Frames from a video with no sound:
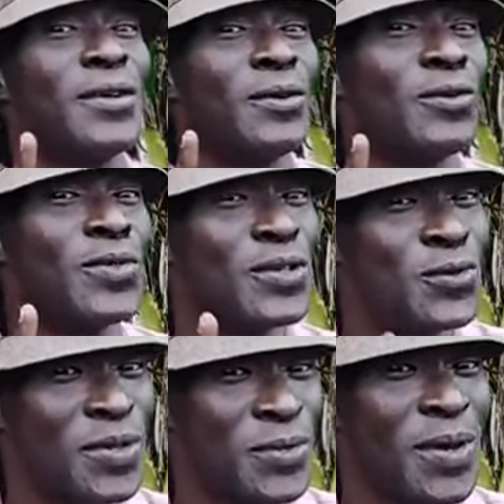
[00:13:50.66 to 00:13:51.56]
you know,
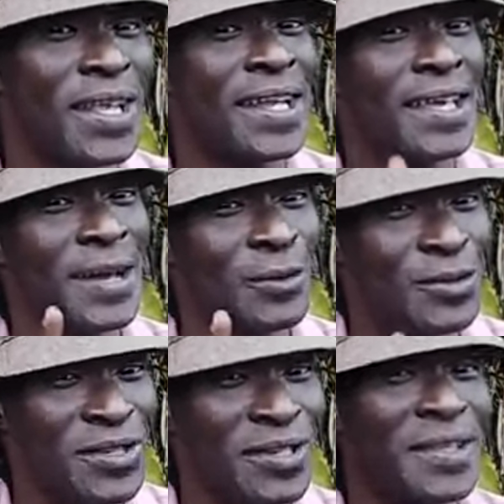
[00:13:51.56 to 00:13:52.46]
2021, and they
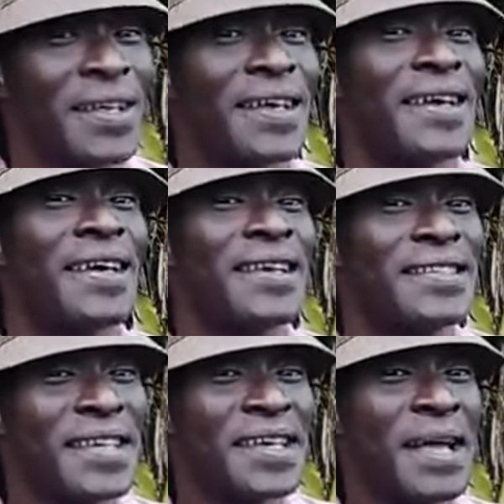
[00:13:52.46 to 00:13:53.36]
can go jail.
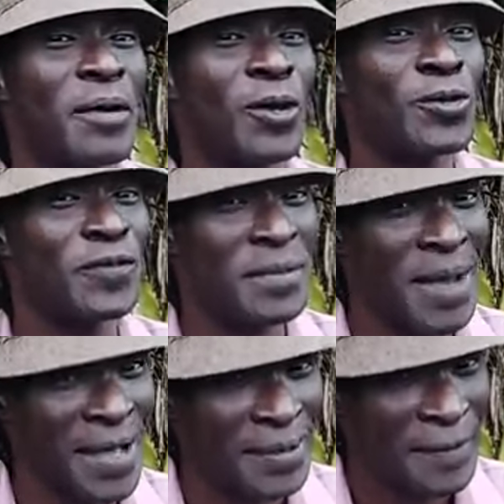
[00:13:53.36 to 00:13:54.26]
They say now because of
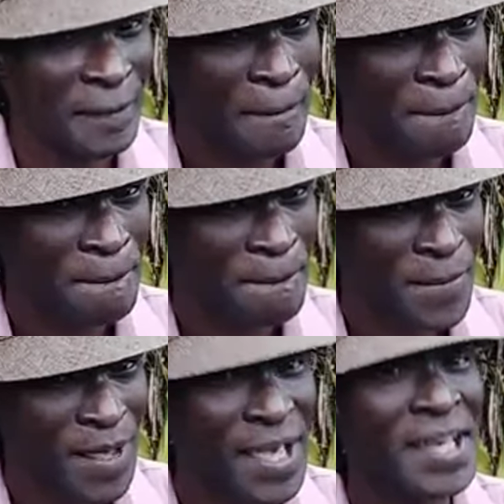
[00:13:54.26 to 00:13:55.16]
the man,
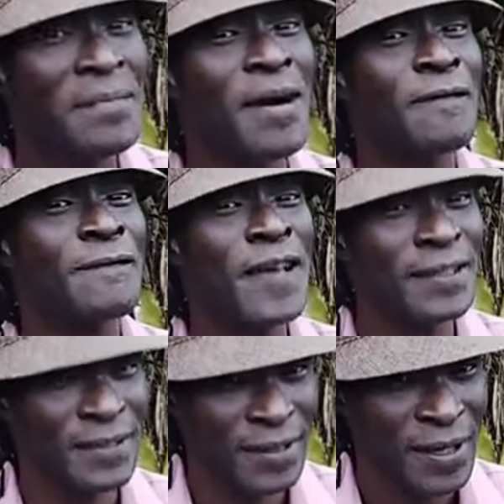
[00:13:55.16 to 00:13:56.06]
and the man
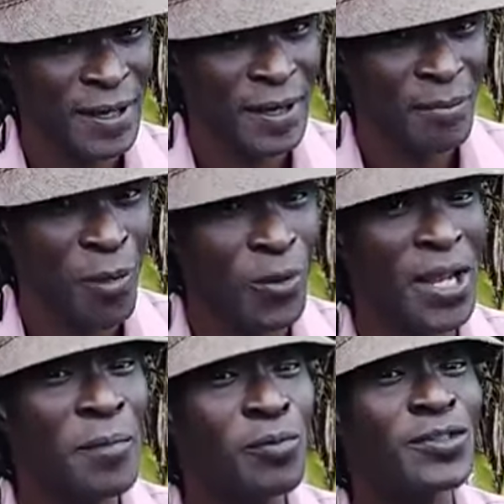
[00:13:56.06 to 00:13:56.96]
fet. But
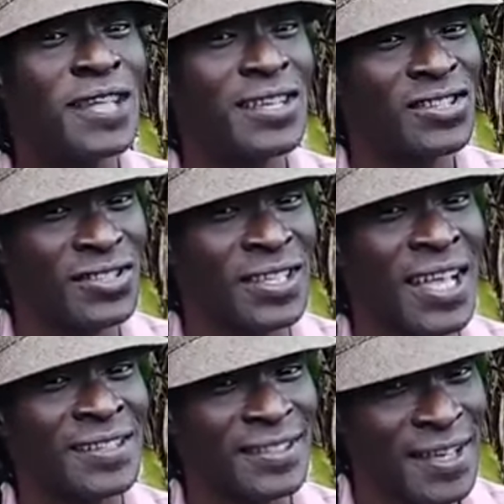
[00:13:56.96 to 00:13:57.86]
what are they put in
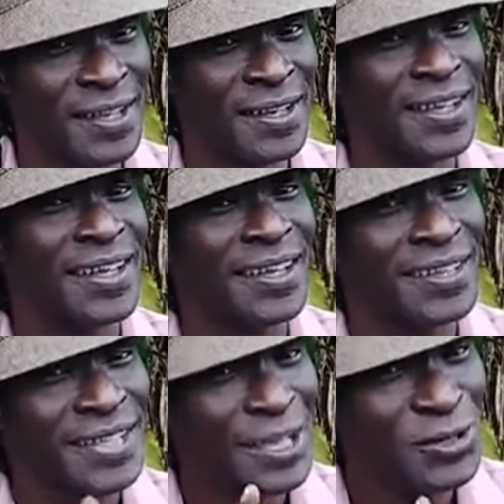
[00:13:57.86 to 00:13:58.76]
a cell?
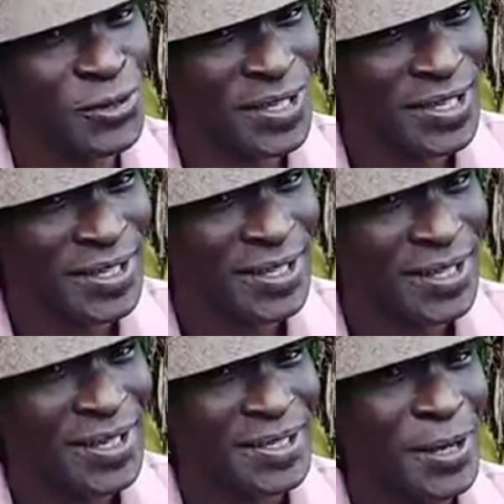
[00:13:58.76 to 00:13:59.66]
Now Julie.
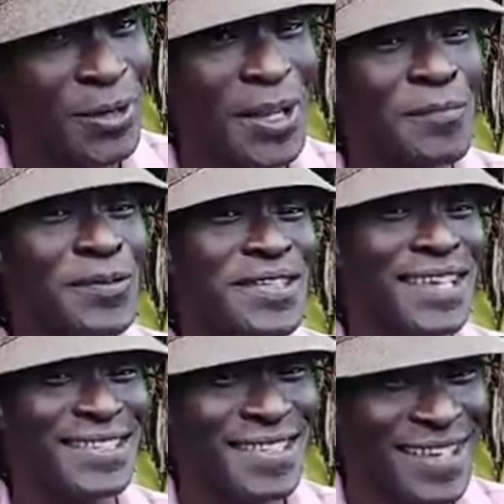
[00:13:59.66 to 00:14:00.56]
Now what are they
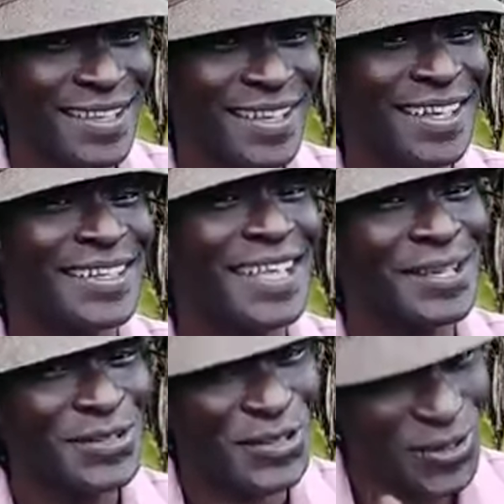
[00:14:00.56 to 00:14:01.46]
put a cell? Now